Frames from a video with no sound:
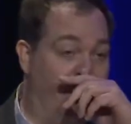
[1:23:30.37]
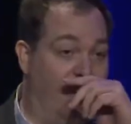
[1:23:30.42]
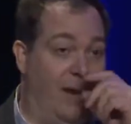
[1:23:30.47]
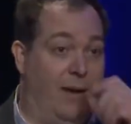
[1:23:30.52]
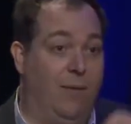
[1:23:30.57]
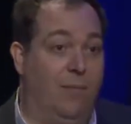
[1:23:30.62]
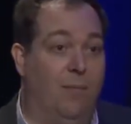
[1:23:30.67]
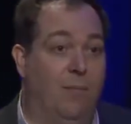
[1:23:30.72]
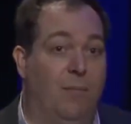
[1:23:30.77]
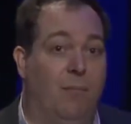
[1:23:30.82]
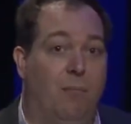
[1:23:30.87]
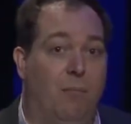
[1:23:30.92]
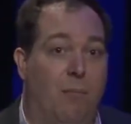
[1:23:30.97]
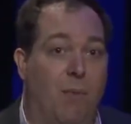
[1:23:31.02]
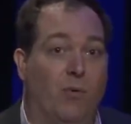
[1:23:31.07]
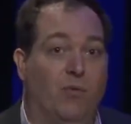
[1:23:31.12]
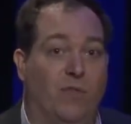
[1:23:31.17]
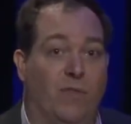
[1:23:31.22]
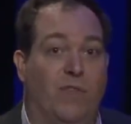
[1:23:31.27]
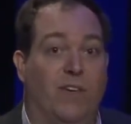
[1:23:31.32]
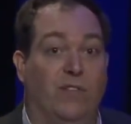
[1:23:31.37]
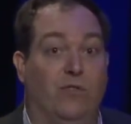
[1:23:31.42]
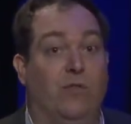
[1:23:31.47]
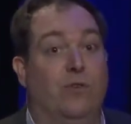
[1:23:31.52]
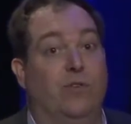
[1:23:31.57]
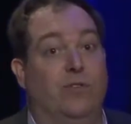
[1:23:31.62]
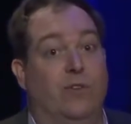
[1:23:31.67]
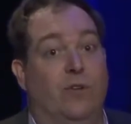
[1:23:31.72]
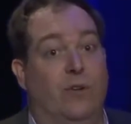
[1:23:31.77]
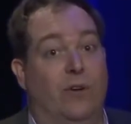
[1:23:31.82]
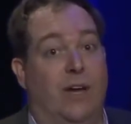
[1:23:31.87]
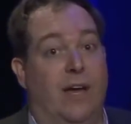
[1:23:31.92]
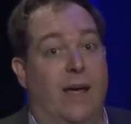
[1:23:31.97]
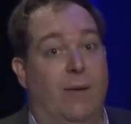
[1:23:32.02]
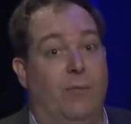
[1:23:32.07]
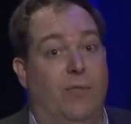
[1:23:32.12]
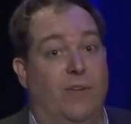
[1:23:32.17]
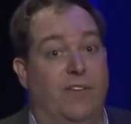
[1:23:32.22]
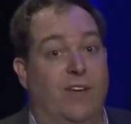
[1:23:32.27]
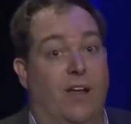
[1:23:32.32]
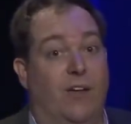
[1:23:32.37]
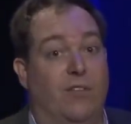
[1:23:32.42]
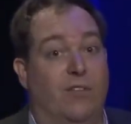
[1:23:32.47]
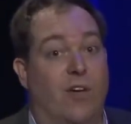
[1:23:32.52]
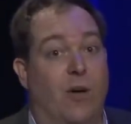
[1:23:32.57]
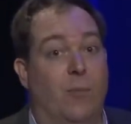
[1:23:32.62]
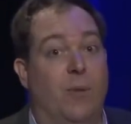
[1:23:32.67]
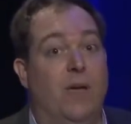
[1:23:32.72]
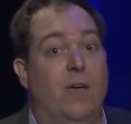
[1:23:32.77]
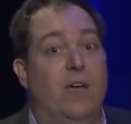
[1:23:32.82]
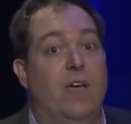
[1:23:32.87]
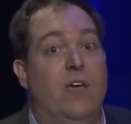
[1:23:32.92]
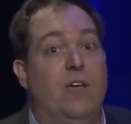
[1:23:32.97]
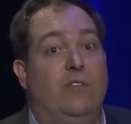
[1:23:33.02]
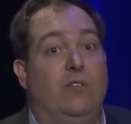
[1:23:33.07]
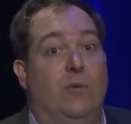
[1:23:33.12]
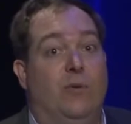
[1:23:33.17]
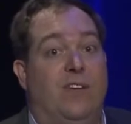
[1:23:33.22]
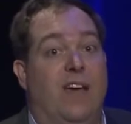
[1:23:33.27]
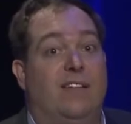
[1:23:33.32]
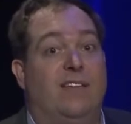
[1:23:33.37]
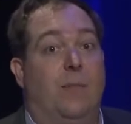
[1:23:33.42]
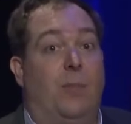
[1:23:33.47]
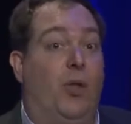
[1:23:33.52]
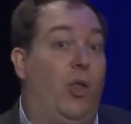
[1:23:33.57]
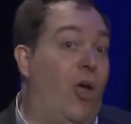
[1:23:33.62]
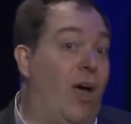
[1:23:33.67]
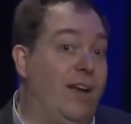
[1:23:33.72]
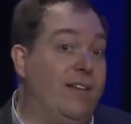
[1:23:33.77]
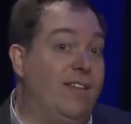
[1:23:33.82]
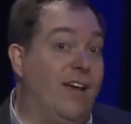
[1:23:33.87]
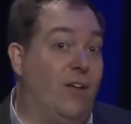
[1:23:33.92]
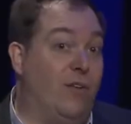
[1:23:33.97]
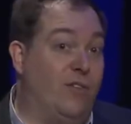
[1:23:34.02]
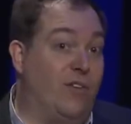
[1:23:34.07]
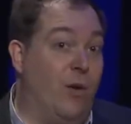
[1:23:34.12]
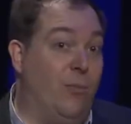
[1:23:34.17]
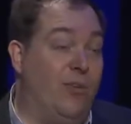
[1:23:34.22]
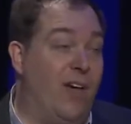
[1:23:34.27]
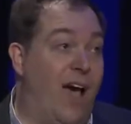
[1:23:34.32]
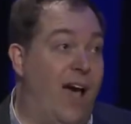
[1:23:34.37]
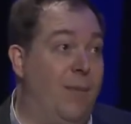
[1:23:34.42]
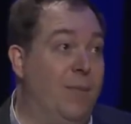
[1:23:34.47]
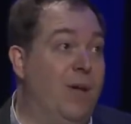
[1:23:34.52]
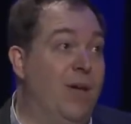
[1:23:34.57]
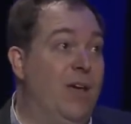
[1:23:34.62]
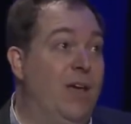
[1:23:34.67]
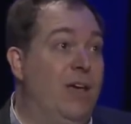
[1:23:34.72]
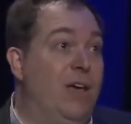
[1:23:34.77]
than most of the things you're used to looking at with a telescope. So it takes up a lot of telescope time.